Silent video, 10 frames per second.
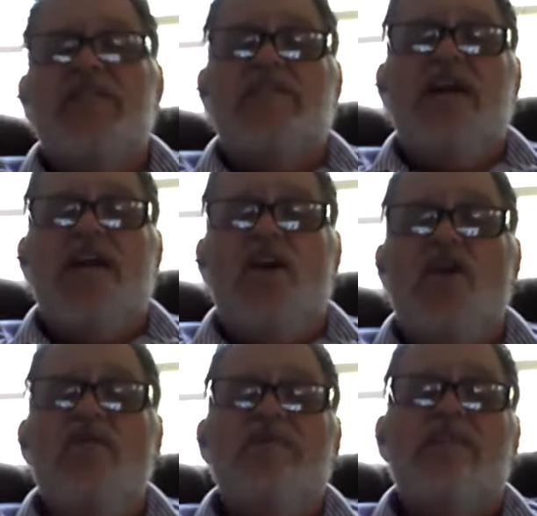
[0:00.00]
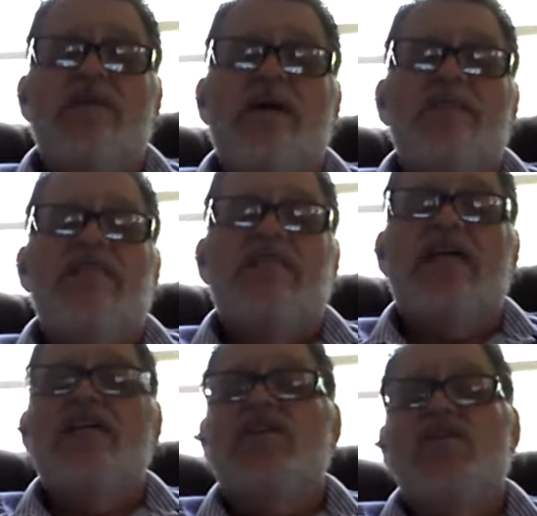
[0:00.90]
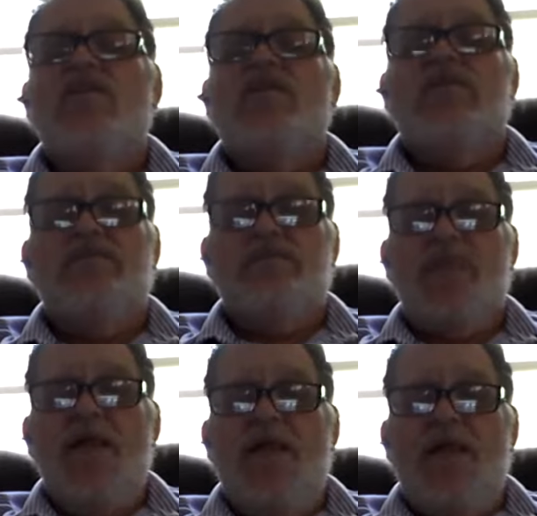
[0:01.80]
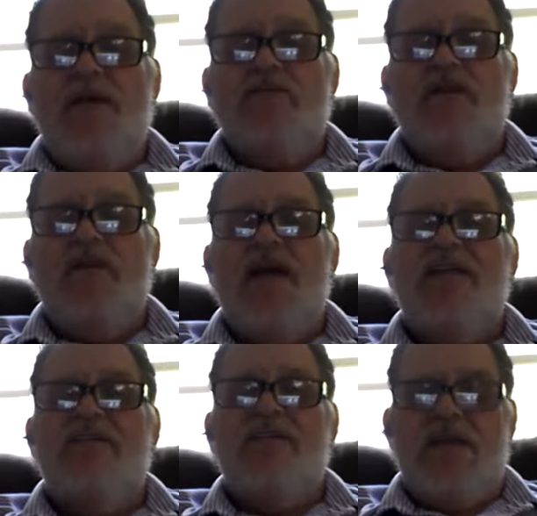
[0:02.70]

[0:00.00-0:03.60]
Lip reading: it's at home, sometimes it's at school. So let's